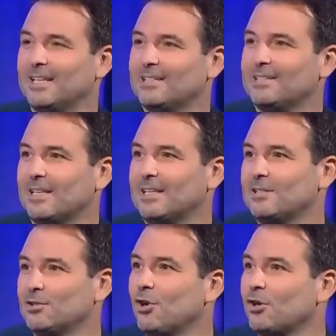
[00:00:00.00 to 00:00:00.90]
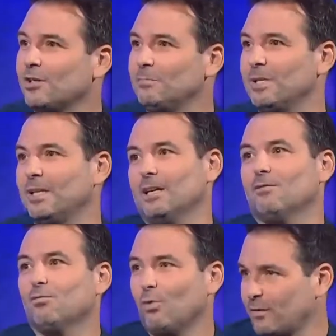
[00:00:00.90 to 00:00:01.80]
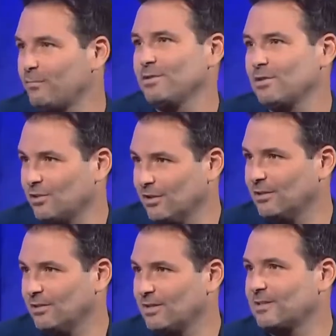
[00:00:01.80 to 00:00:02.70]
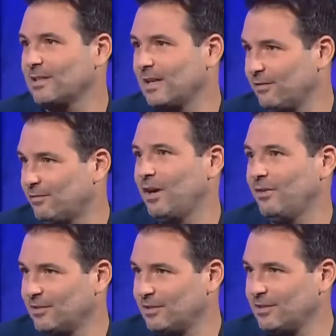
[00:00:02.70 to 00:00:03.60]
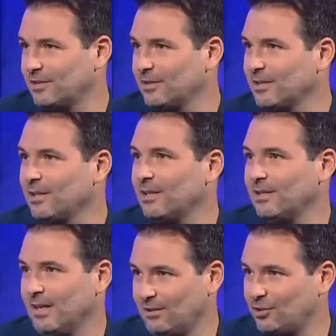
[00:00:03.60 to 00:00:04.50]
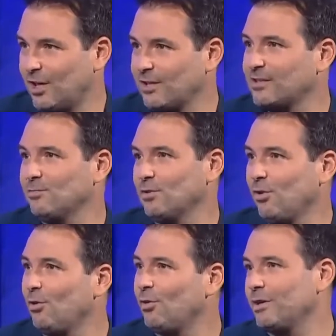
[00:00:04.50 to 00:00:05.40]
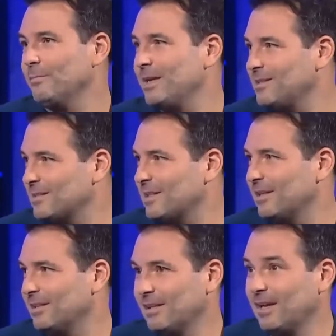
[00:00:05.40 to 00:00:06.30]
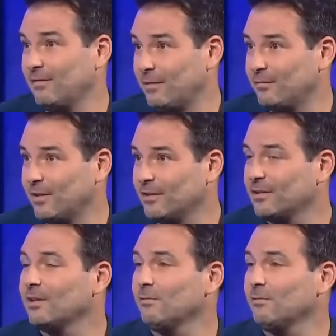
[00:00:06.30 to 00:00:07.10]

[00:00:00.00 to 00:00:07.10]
is that he's not going to be in one position necessarily throughout the season, that Chelsea, with all the amazing talent that they have up front,